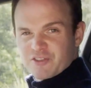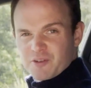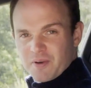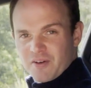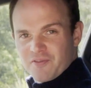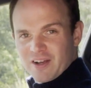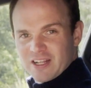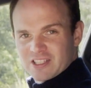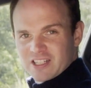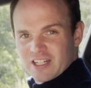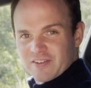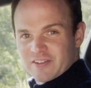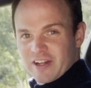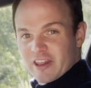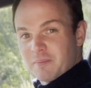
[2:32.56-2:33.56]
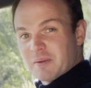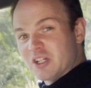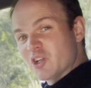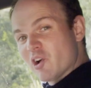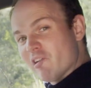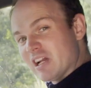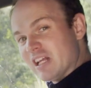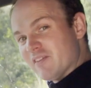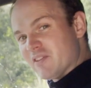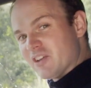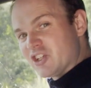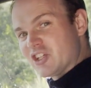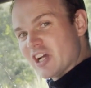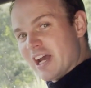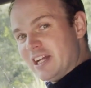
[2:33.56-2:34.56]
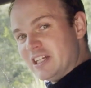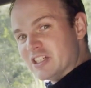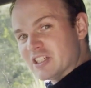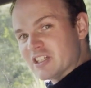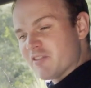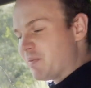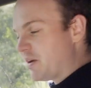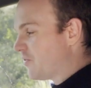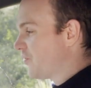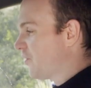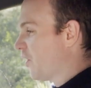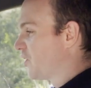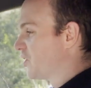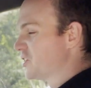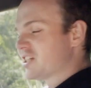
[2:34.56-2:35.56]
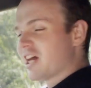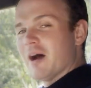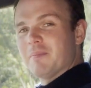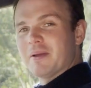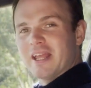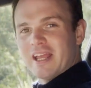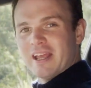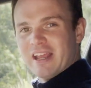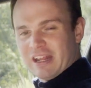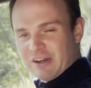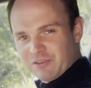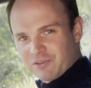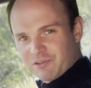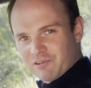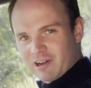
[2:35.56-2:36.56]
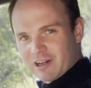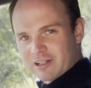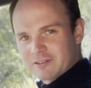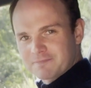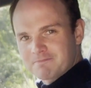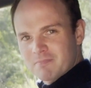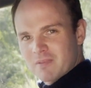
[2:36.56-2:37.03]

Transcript: from a facelift, and the majority of the changes have been focused up here in front.